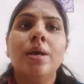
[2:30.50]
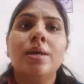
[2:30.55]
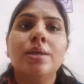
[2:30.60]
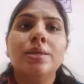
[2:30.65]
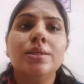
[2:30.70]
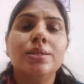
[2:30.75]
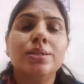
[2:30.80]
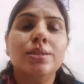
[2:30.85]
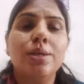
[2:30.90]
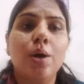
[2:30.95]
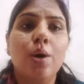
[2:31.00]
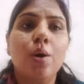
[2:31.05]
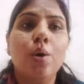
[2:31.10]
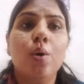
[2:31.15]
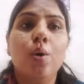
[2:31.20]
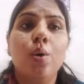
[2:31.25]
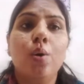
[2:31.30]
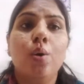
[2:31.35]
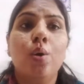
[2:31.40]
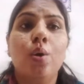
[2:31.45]

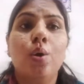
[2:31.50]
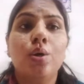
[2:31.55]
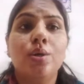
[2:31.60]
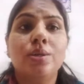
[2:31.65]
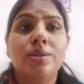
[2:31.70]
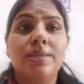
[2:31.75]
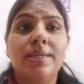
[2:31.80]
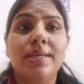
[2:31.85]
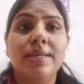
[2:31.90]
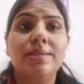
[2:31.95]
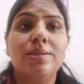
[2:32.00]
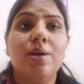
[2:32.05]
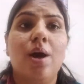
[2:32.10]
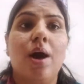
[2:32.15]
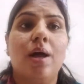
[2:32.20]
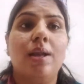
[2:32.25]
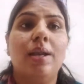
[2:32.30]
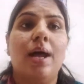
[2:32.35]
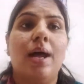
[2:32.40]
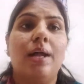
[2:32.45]
So these
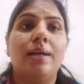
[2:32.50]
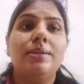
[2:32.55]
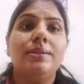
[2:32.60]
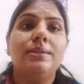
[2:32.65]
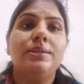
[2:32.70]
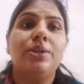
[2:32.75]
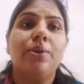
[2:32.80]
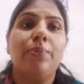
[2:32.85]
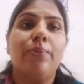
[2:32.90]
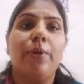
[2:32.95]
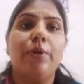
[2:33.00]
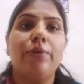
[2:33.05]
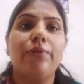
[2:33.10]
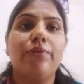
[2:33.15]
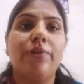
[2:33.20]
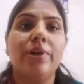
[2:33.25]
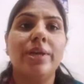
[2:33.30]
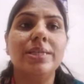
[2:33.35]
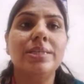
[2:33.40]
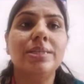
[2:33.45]
all are
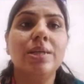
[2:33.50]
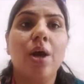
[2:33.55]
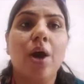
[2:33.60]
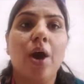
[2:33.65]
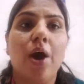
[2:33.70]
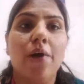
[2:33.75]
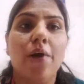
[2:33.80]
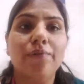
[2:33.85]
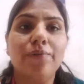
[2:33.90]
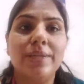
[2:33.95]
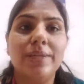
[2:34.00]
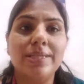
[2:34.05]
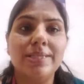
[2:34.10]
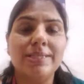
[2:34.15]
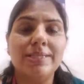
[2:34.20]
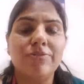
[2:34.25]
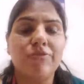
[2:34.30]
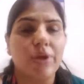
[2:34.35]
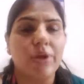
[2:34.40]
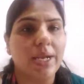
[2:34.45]
tributaries of these
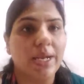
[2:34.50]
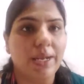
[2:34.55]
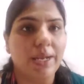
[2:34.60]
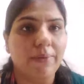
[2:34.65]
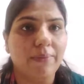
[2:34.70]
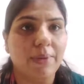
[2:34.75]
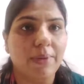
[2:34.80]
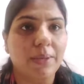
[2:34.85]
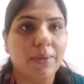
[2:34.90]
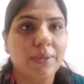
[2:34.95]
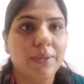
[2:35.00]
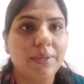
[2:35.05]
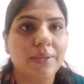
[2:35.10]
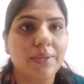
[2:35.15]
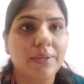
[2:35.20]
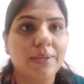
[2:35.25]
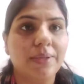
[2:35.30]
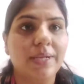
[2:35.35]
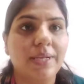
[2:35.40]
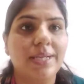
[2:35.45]
three
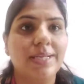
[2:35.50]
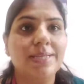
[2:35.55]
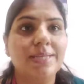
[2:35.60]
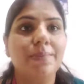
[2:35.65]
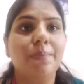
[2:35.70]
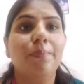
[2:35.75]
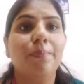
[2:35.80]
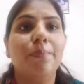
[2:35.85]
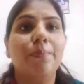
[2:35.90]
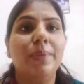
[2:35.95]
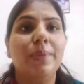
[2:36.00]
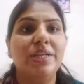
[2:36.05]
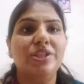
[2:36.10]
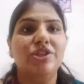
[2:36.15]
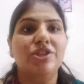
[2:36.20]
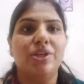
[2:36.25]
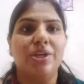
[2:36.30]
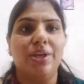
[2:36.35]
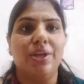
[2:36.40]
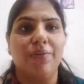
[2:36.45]

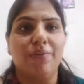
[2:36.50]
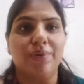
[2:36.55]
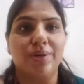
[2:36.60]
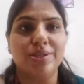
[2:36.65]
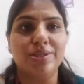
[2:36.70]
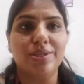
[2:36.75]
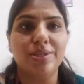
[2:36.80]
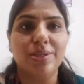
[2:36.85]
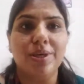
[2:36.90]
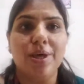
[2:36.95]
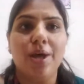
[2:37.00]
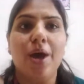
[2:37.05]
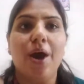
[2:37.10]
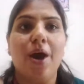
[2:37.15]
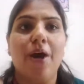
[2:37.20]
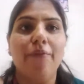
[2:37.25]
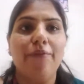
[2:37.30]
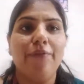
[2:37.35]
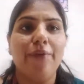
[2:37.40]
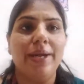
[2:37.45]
major rivers
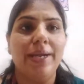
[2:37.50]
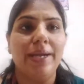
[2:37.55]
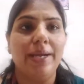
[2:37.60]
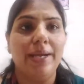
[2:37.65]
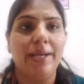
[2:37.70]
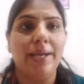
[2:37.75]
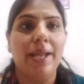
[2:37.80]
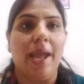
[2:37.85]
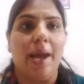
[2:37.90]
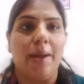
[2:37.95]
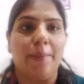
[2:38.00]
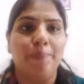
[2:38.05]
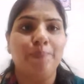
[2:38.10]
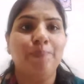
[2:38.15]
of India.